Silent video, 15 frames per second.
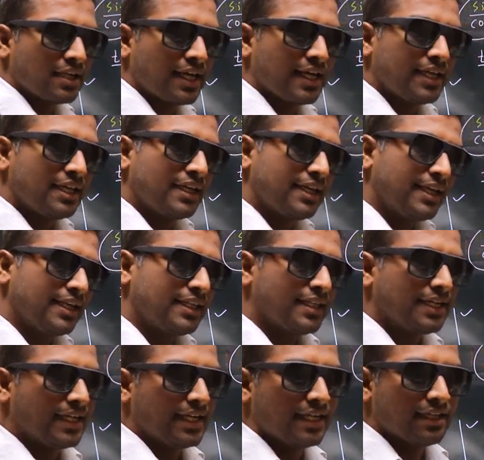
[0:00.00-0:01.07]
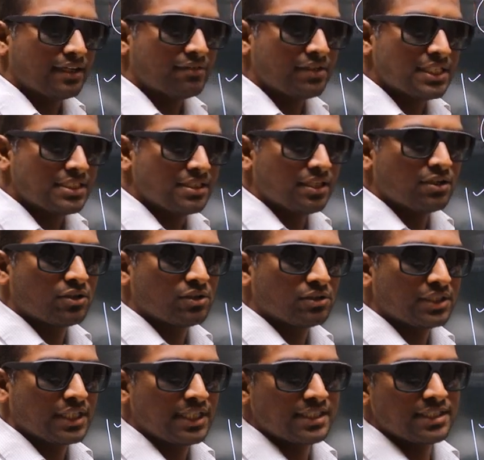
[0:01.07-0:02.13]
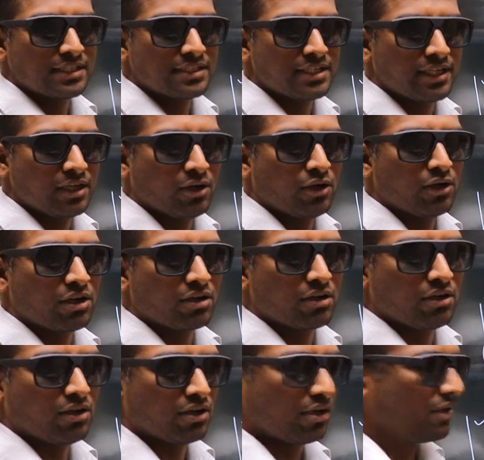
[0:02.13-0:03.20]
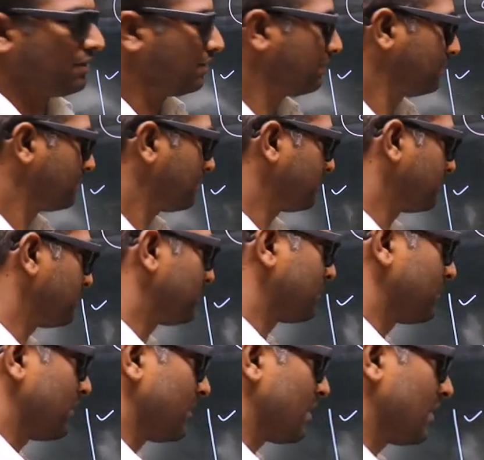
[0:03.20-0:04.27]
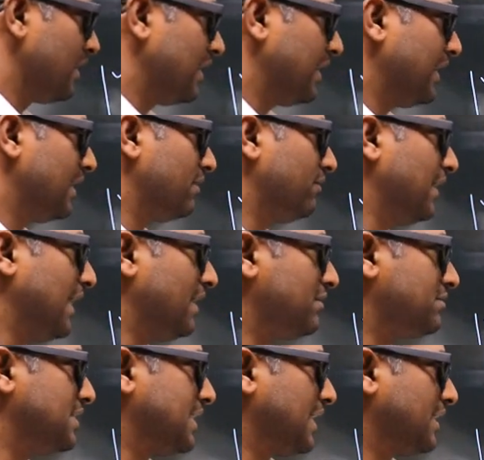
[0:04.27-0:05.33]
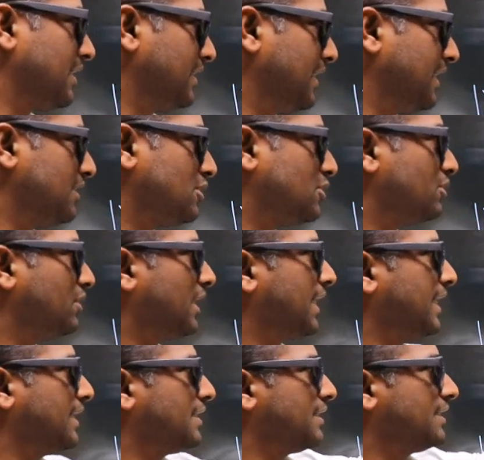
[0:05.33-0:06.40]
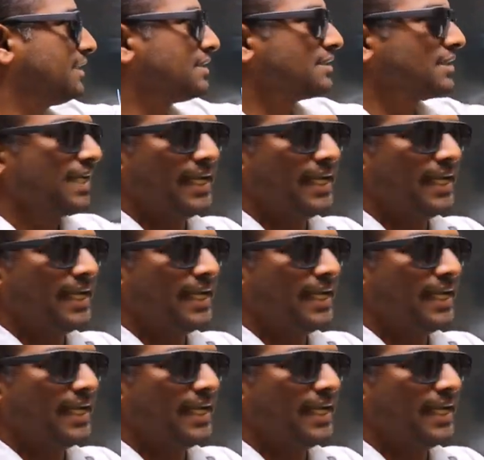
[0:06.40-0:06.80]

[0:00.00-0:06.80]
lie in the interval 0 to 360 or not. Here we have checked, these two lie in this